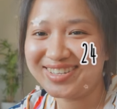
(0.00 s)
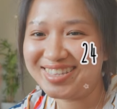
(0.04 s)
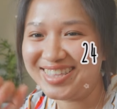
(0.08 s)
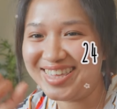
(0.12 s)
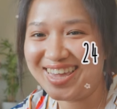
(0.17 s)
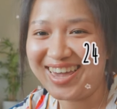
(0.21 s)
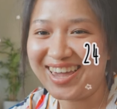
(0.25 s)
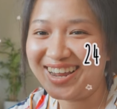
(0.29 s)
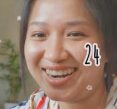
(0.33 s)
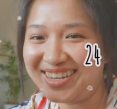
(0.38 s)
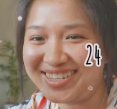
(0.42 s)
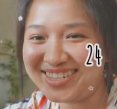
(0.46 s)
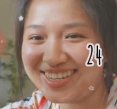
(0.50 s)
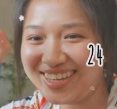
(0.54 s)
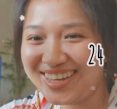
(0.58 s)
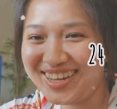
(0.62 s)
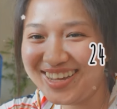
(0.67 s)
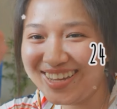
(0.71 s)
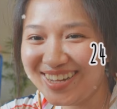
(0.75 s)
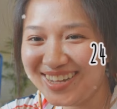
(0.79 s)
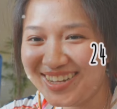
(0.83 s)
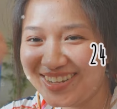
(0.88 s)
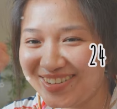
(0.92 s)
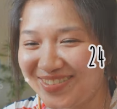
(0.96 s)
Yeah, let's
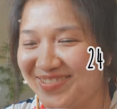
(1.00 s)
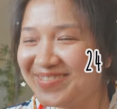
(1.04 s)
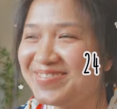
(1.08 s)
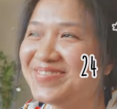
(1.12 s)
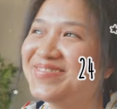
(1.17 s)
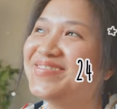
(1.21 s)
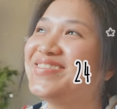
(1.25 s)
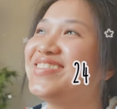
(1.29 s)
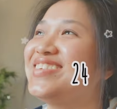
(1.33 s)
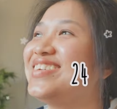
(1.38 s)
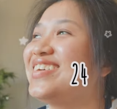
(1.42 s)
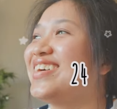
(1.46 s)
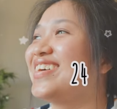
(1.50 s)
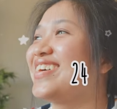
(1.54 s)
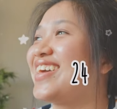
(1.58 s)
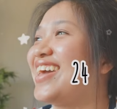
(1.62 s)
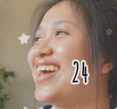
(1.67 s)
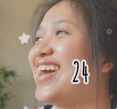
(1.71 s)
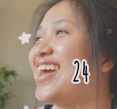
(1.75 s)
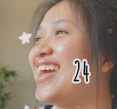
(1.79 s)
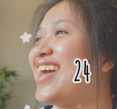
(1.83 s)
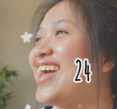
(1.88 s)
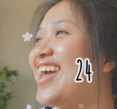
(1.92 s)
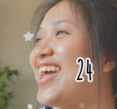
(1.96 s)
go.
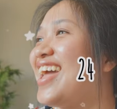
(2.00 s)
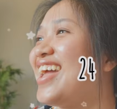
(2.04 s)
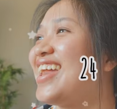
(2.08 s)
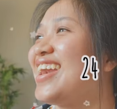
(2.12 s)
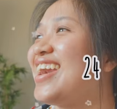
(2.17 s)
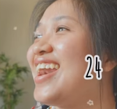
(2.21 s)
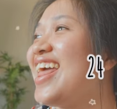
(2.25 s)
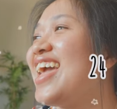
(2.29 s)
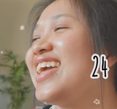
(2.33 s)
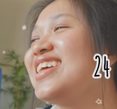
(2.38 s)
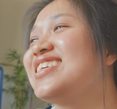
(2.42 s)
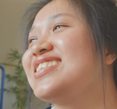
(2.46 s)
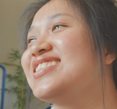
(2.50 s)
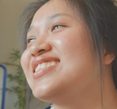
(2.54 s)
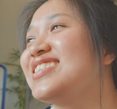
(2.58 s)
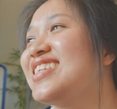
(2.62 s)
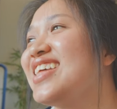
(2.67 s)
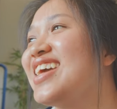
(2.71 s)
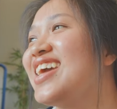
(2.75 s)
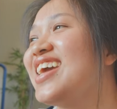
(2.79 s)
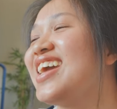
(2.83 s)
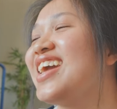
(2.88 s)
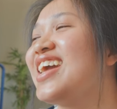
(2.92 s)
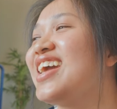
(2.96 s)
Okay. Next
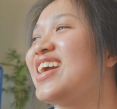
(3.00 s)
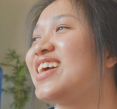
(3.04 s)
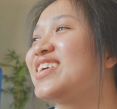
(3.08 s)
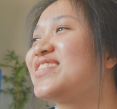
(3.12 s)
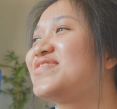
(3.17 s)
thing.